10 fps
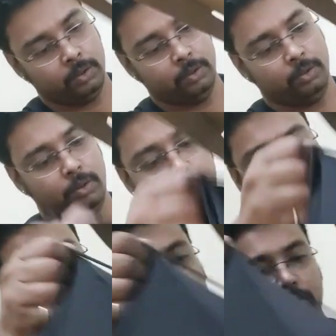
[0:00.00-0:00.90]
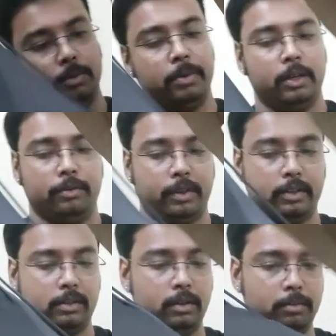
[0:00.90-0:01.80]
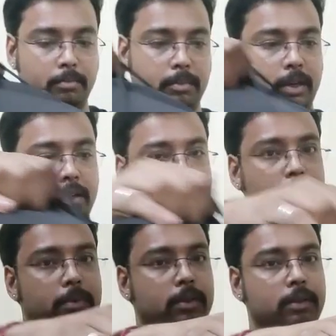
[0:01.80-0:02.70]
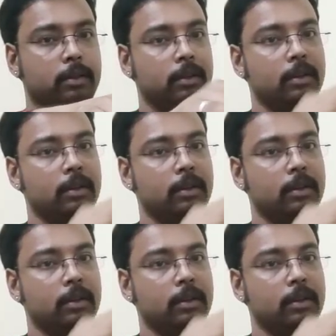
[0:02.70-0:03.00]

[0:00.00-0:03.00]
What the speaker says: So it's of course a bit of hassle, but it comes.